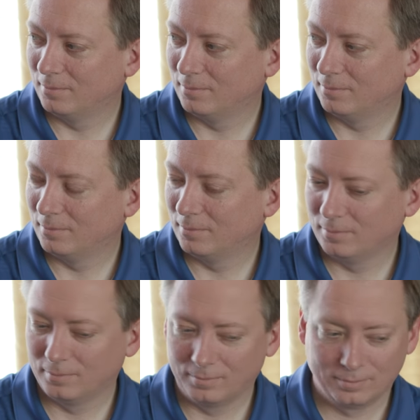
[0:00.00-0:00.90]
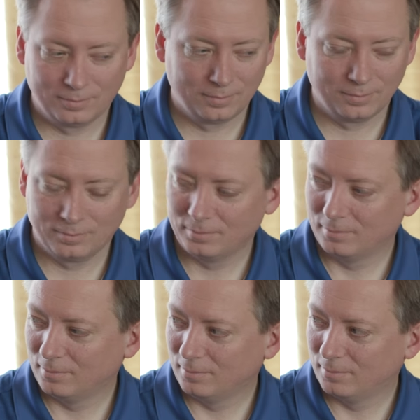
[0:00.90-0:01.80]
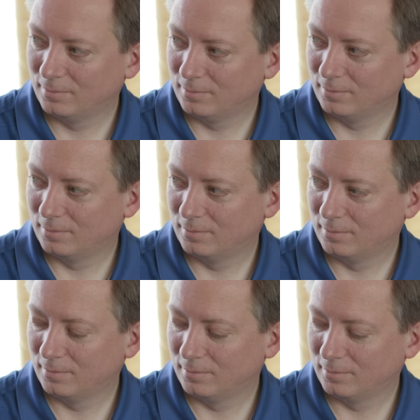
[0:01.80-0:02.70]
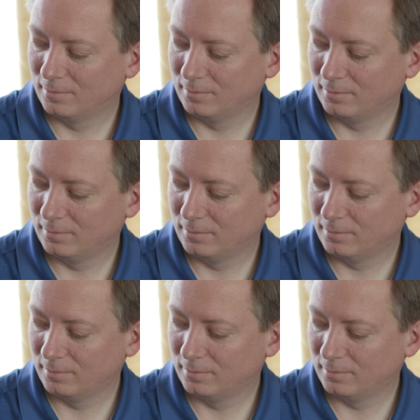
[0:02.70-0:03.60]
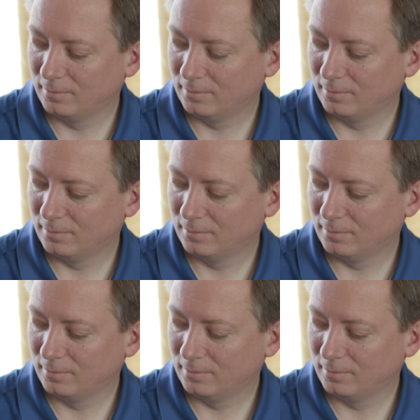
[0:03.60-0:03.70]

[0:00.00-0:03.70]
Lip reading: (silent)